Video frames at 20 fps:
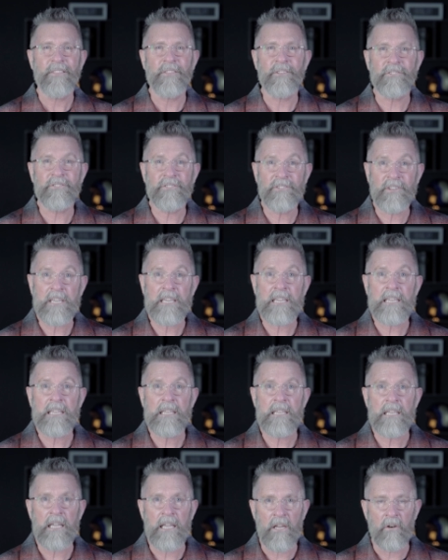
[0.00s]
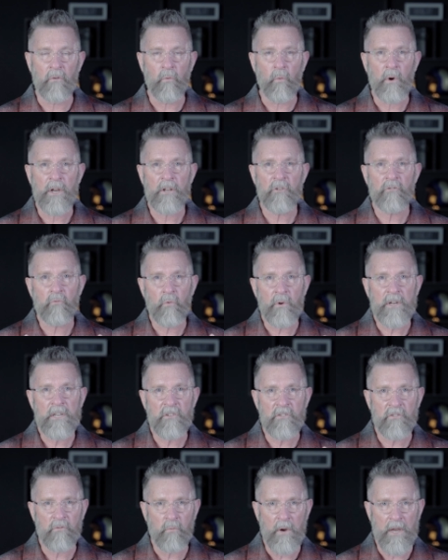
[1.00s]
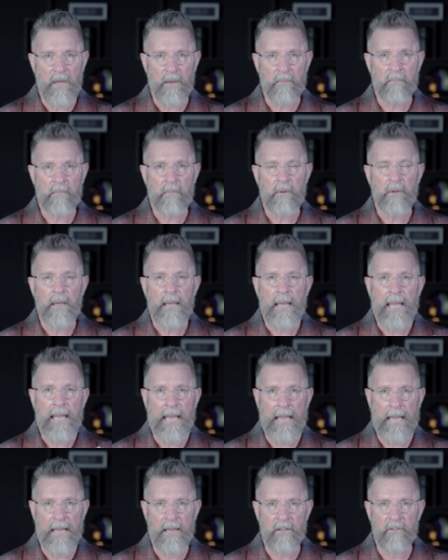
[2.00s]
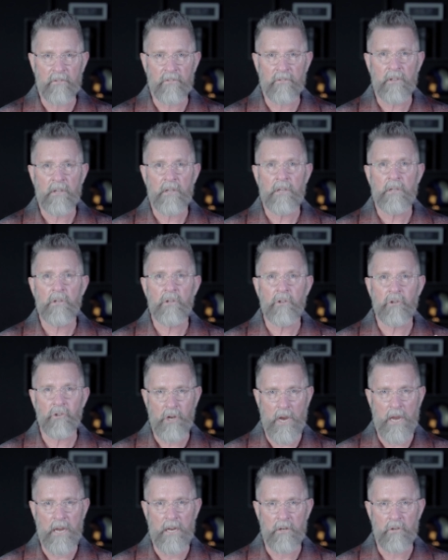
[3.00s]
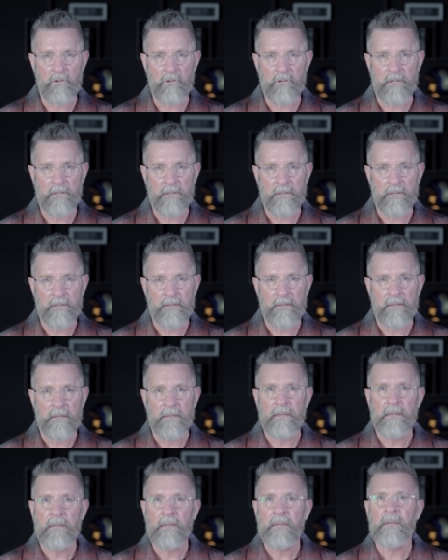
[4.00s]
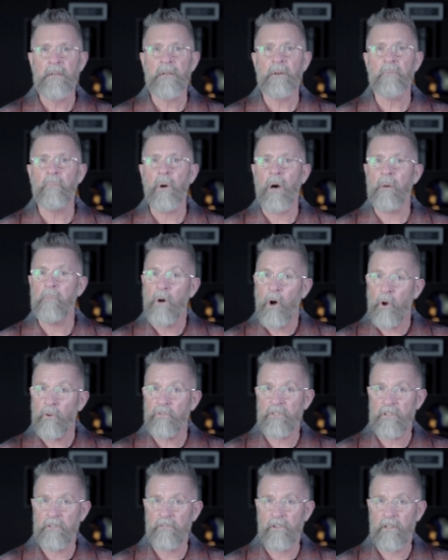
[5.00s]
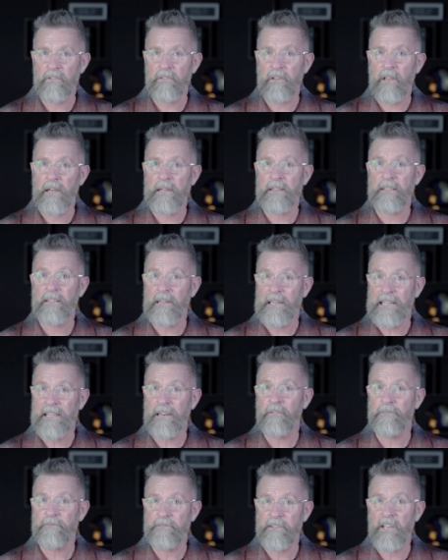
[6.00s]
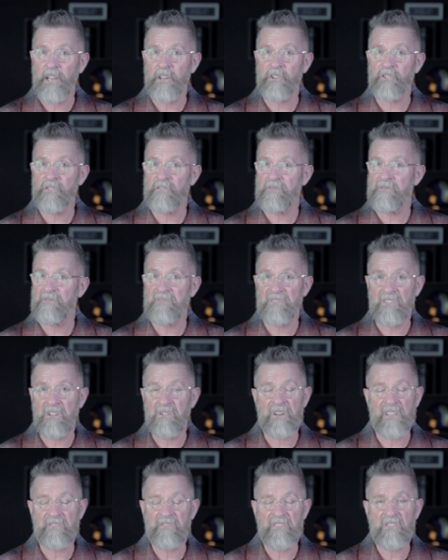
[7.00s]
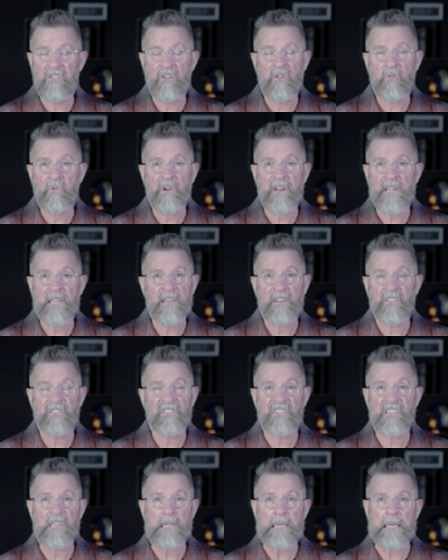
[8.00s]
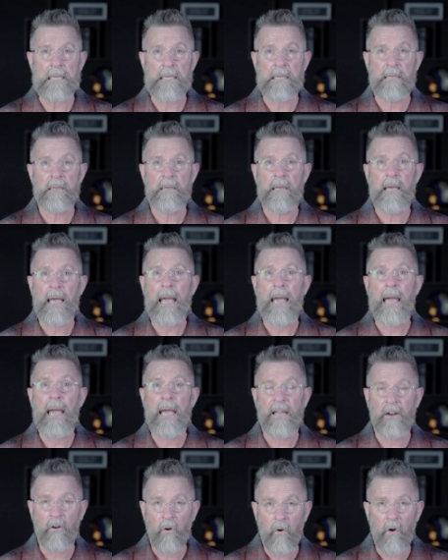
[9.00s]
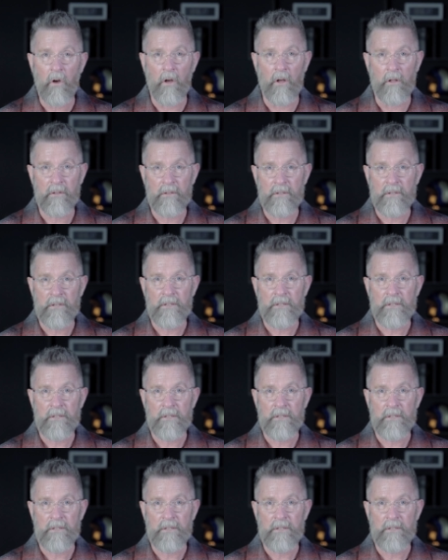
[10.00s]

the sea in which we swim has changed. But most of us, like the little fish, don't even know we're in a sea at all.